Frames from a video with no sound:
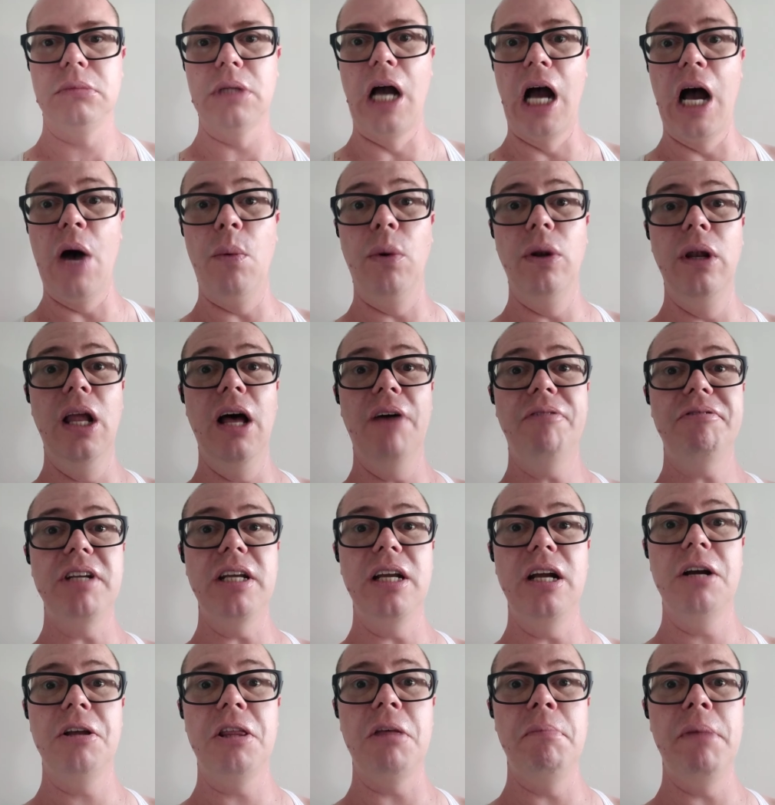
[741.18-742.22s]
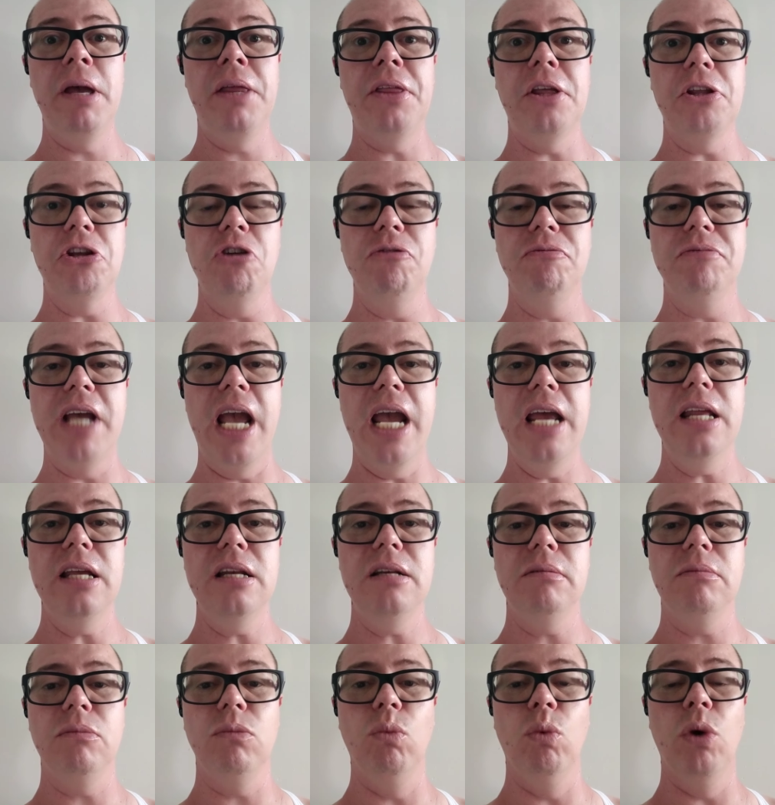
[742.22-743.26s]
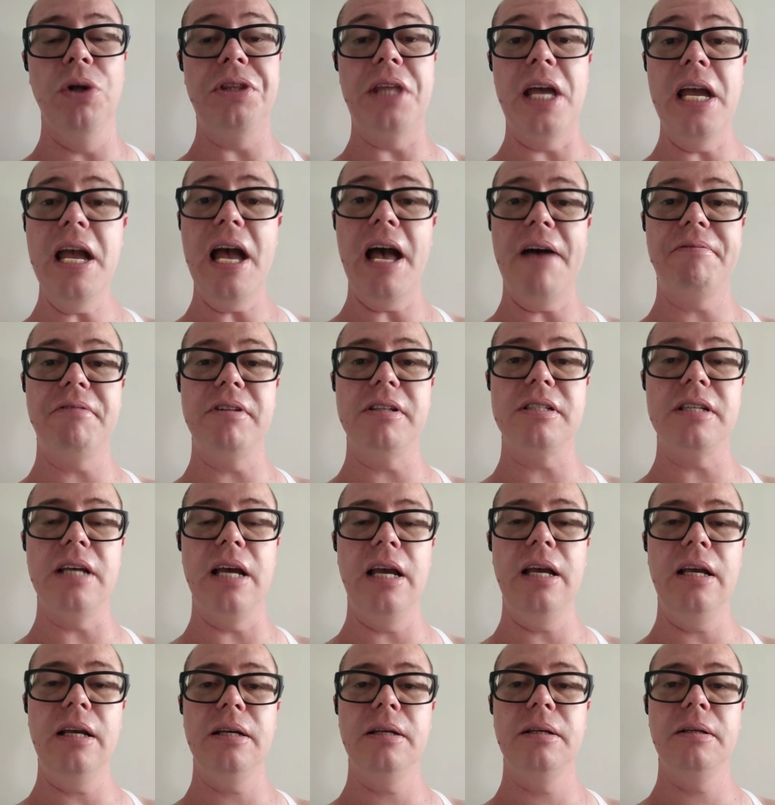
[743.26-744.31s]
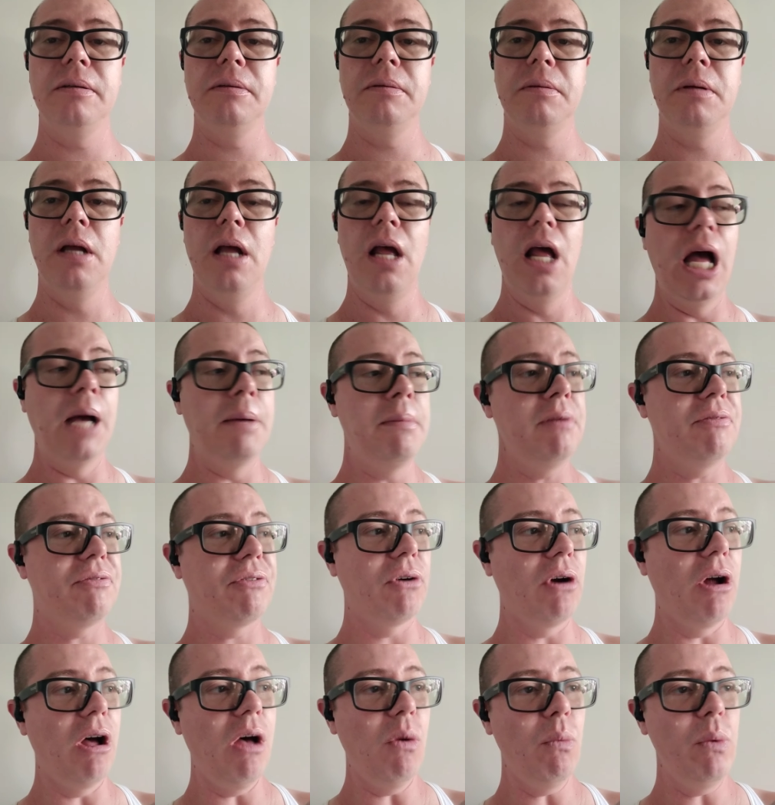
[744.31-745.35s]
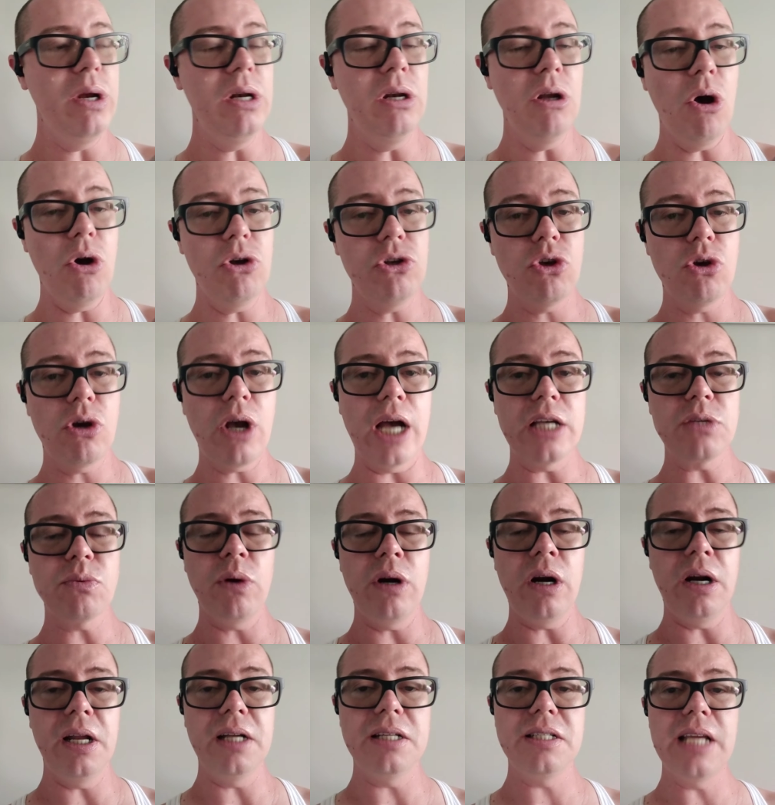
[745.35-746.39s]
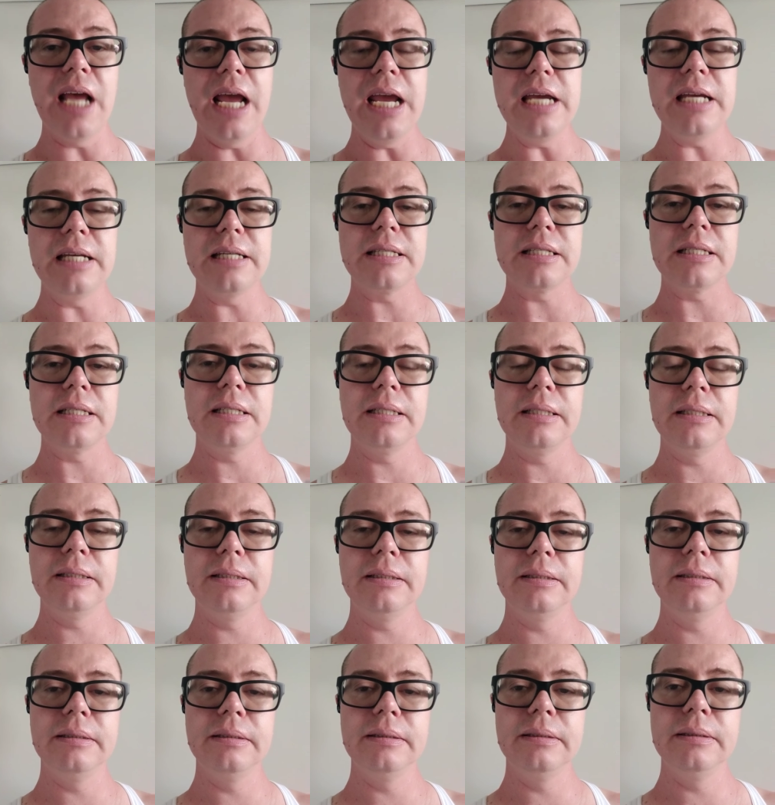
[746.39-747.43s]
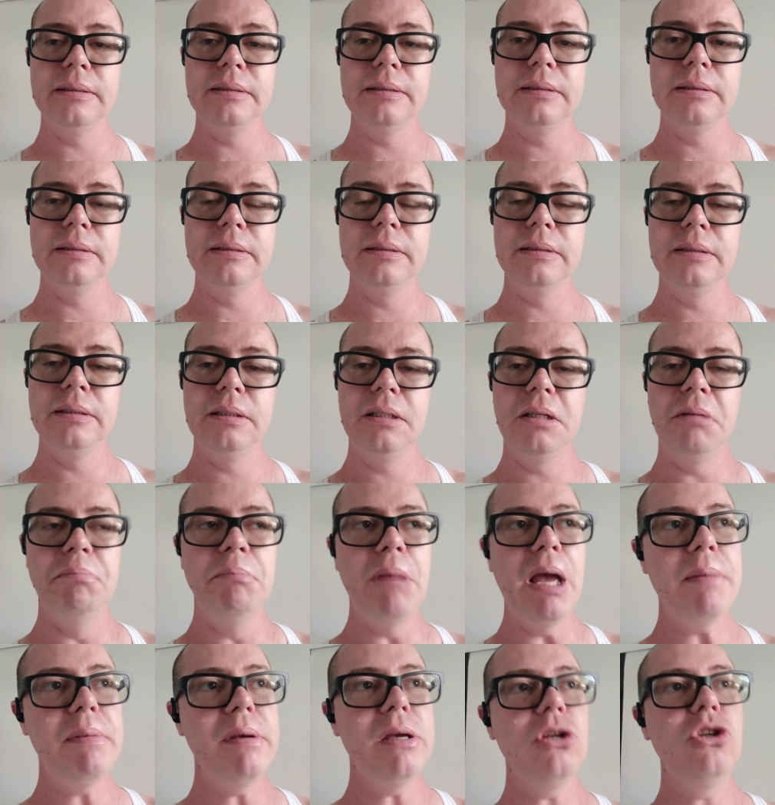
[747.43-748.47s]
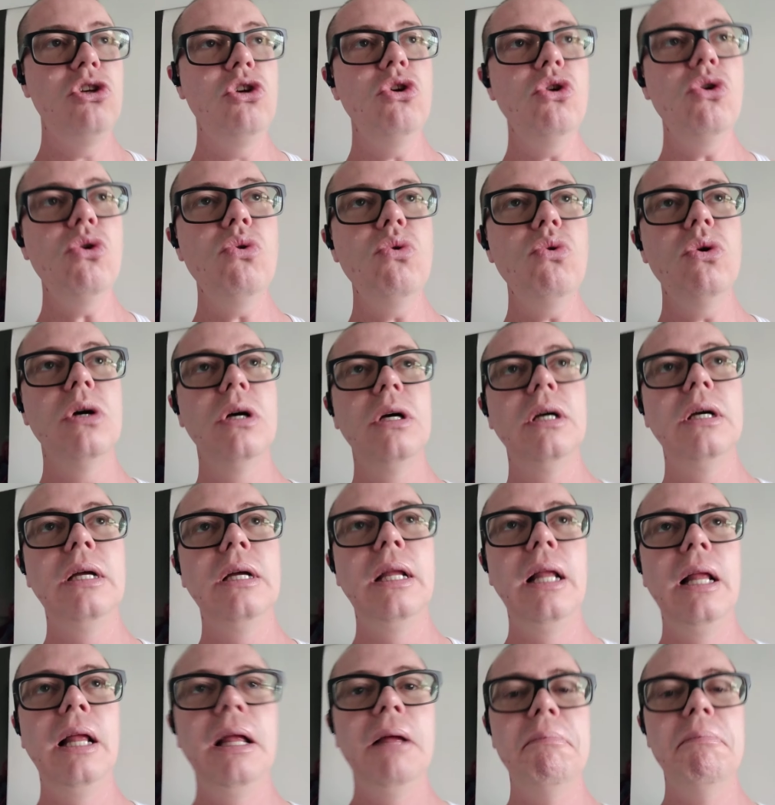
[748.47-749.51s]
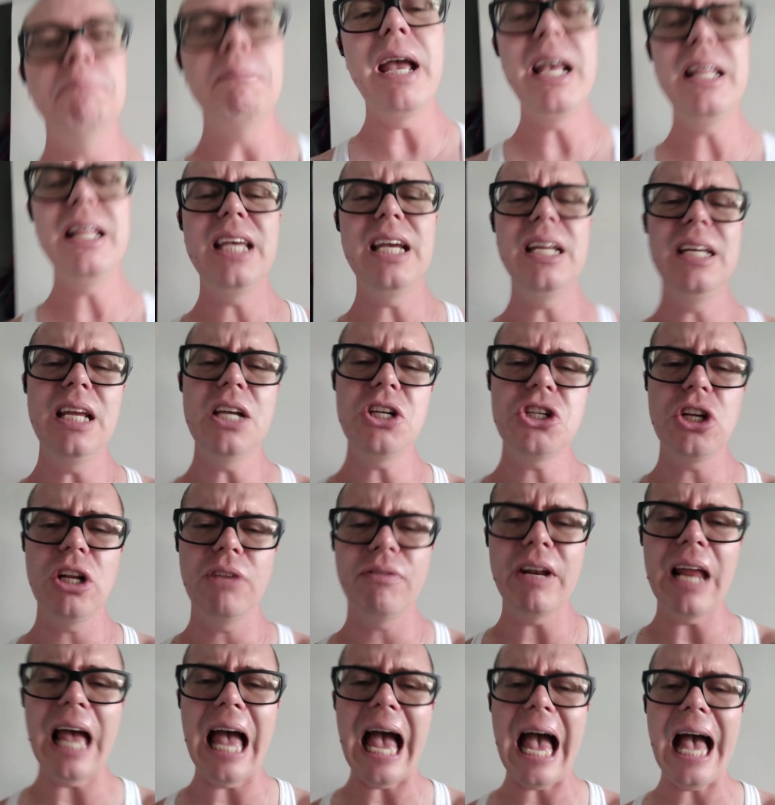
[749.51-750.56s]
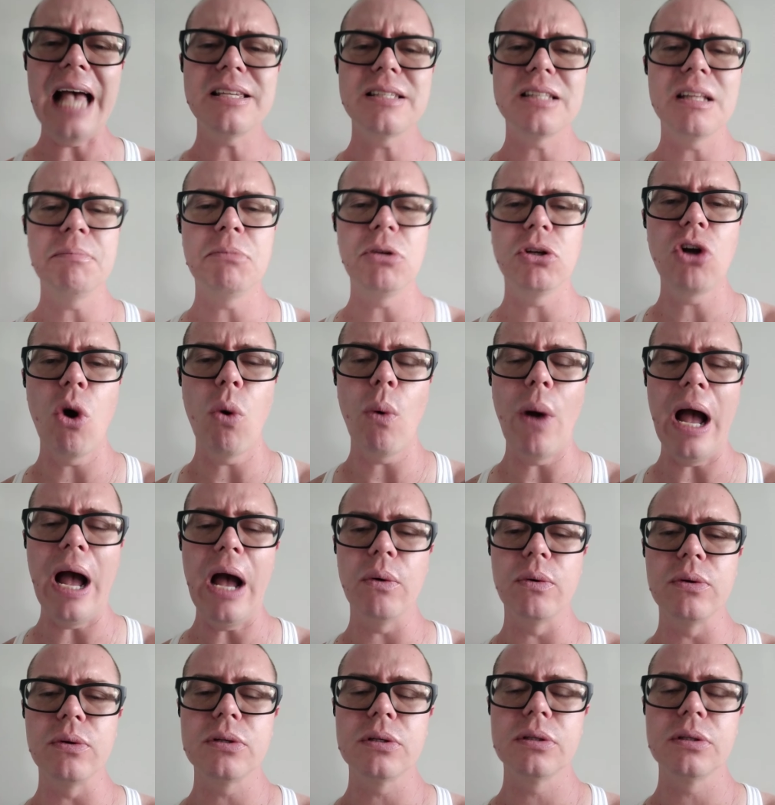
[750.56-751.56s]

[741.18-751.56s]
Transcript: I would love to hear the men that you've dated, what they have to say. I mean, for all we know, you guys went on a date. Maybe you made the initiative and asked them to go out.